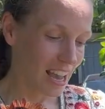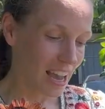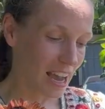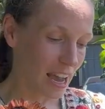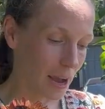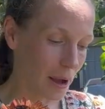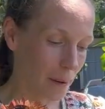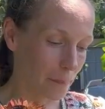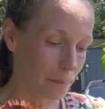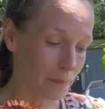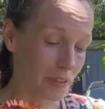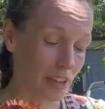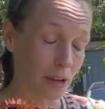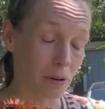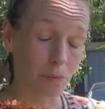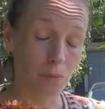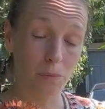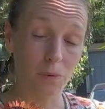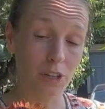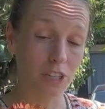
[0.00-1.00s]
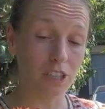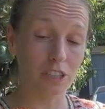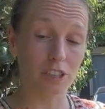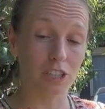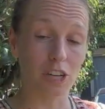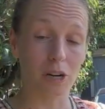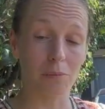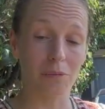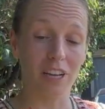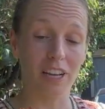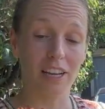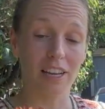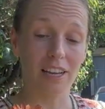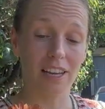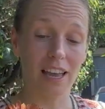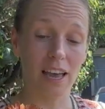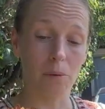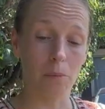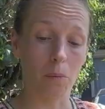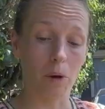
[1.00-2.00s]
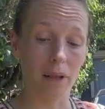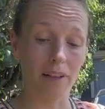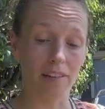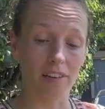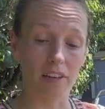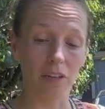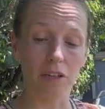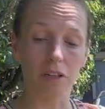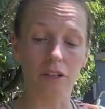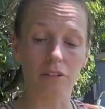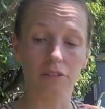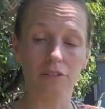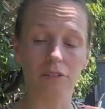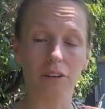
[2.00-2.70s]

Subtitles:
It wouldn't germinate, it kept wetting off.